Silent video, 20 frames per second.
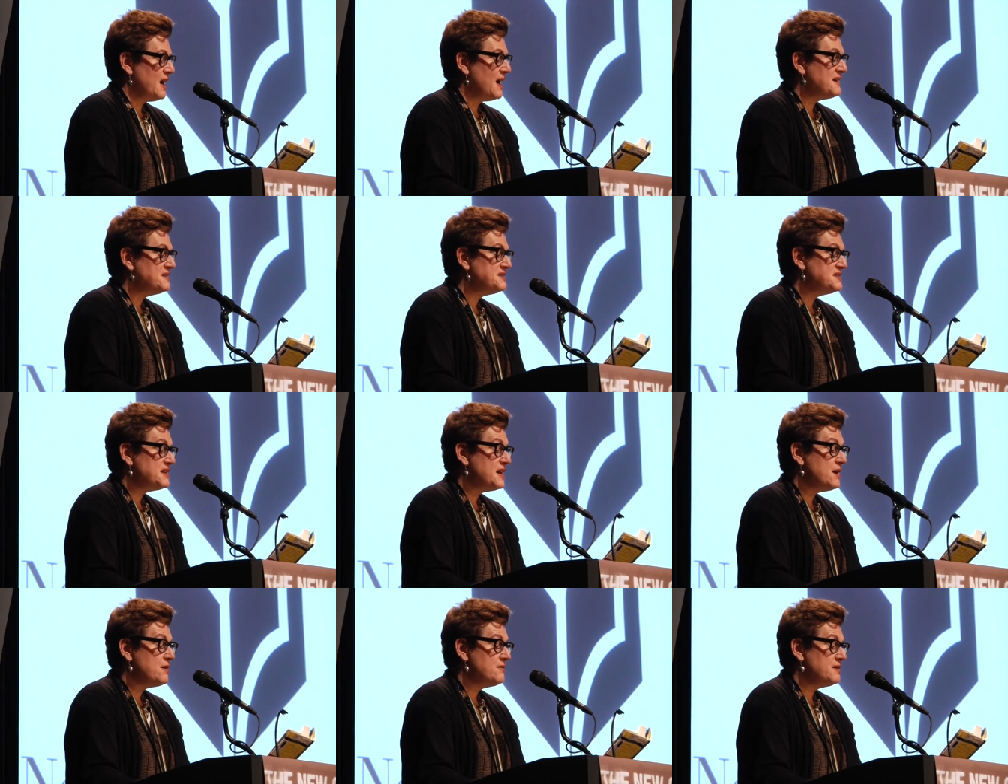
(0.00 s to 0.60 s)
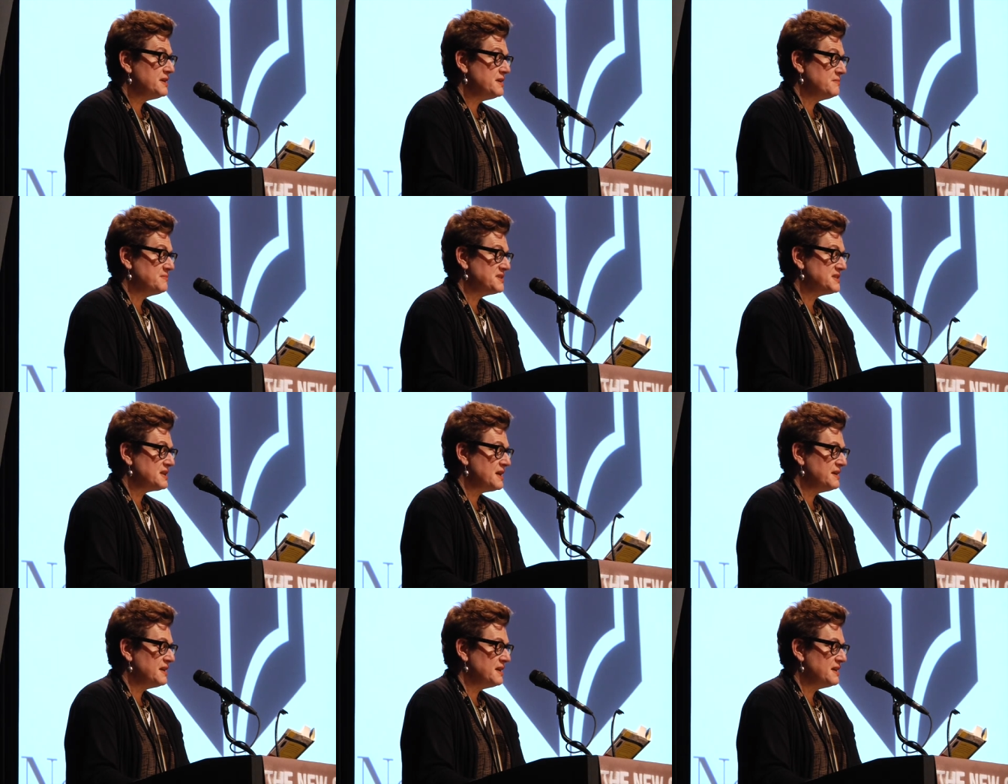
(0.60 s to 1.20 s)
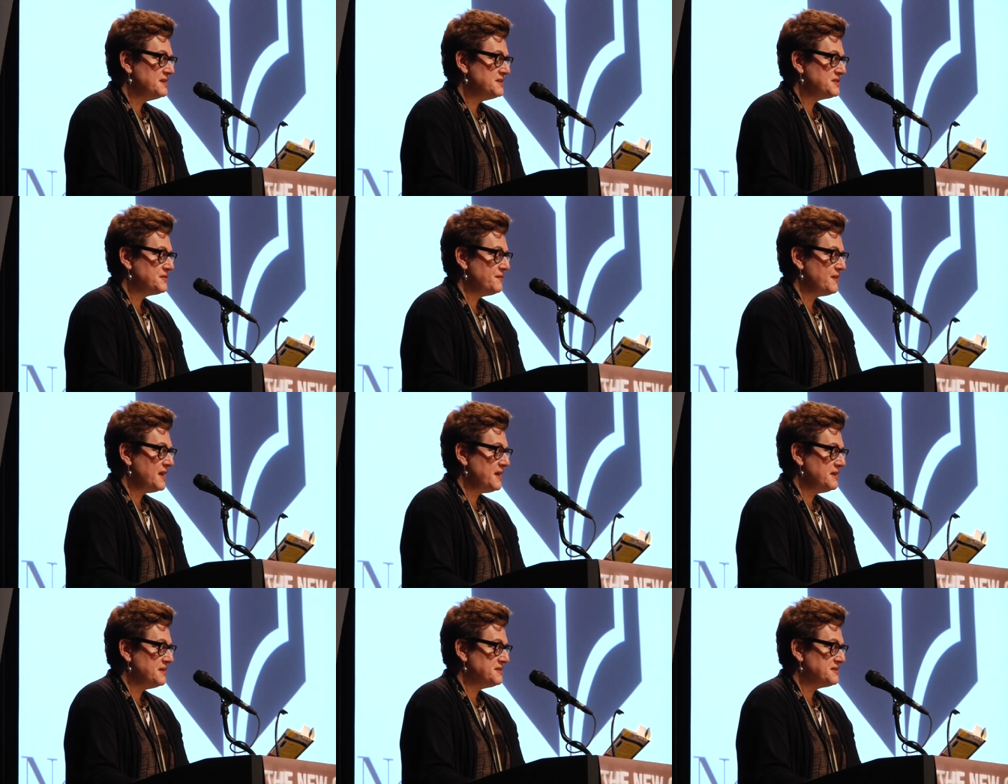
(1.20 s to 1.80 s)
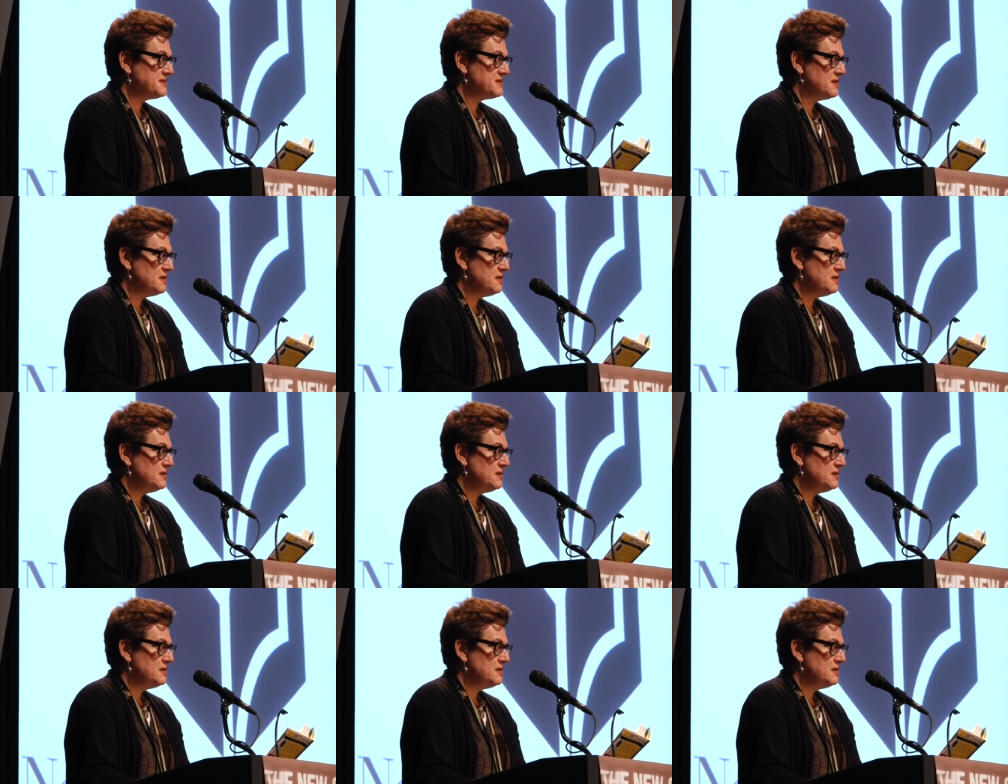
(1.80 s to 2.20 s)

I stare at him, studying his face.